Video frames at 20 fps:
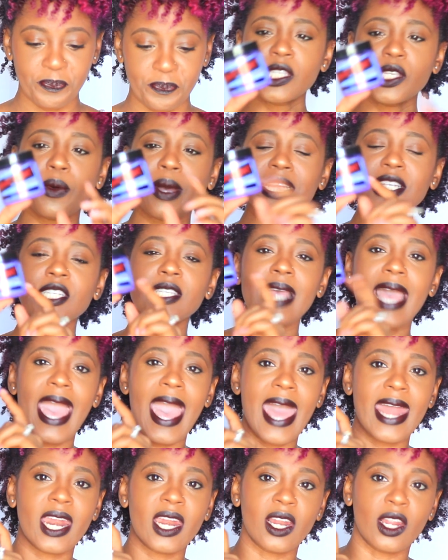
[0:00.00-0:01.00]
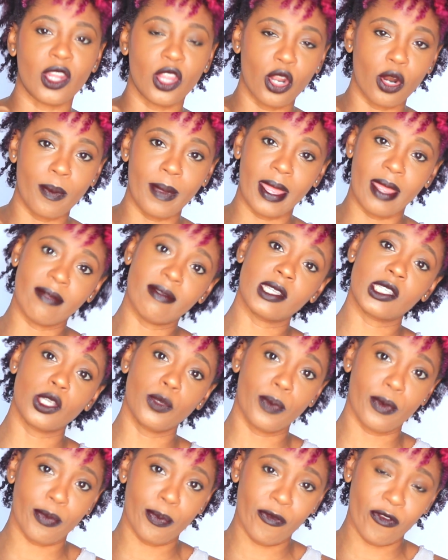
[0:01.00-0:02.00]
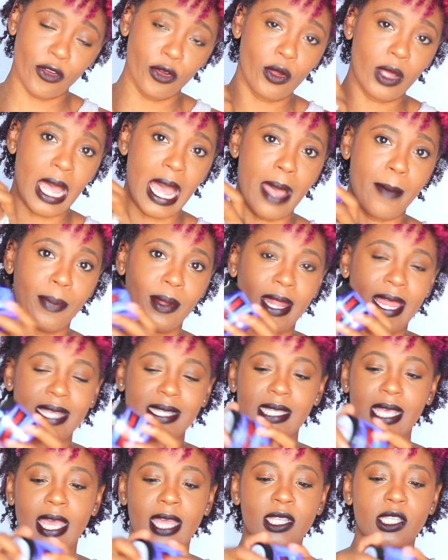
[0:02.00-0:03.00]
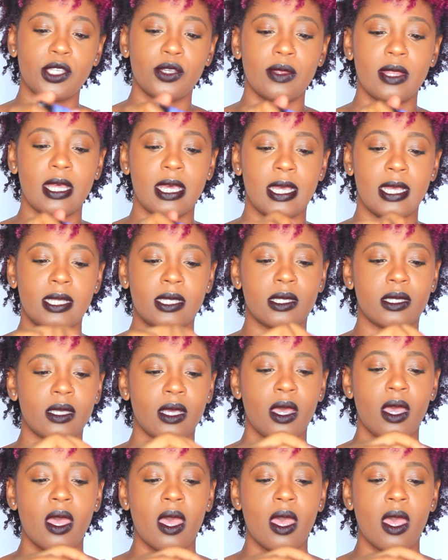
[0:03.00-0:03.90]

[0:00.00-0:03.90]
So I just added a little bit of the Superfruit Complex into this.